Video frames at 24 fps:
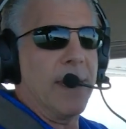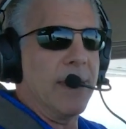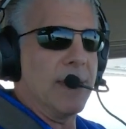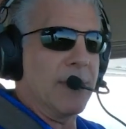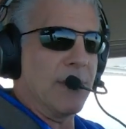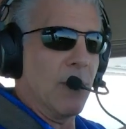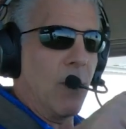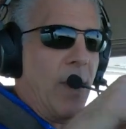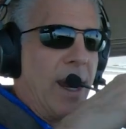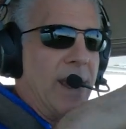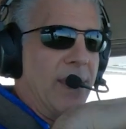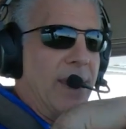is
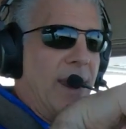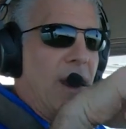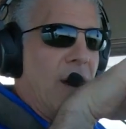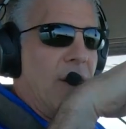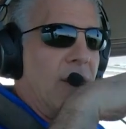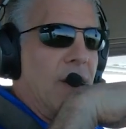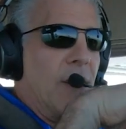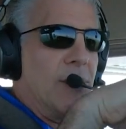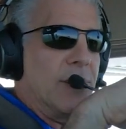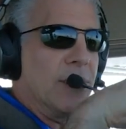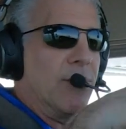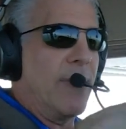the way the air
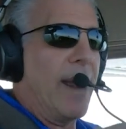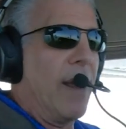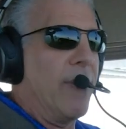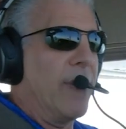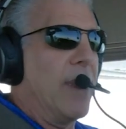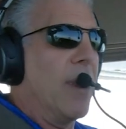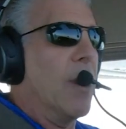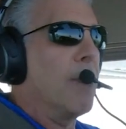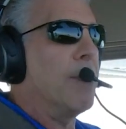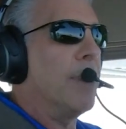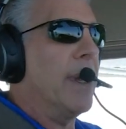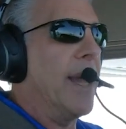goes around the
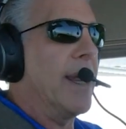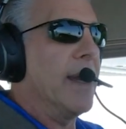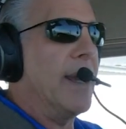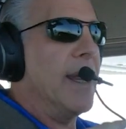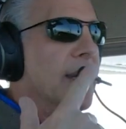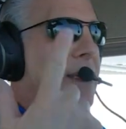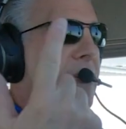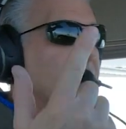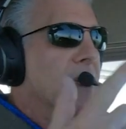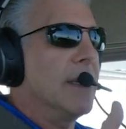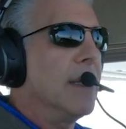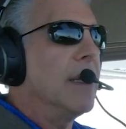airplane.
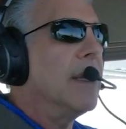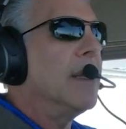Hits